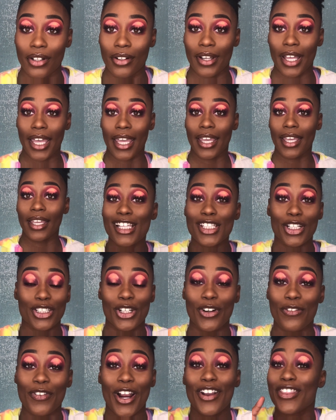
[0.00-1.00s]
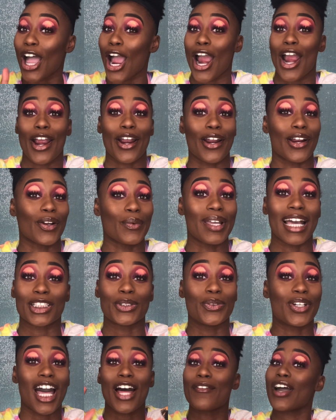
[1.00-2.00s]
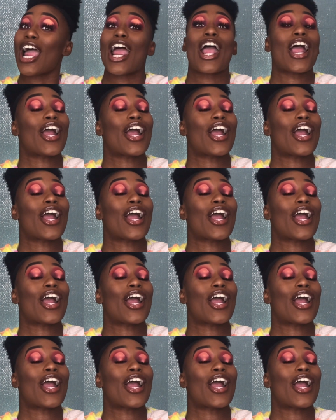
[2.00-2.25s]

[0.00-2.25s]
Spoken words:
okay? Search no further. We got you covered.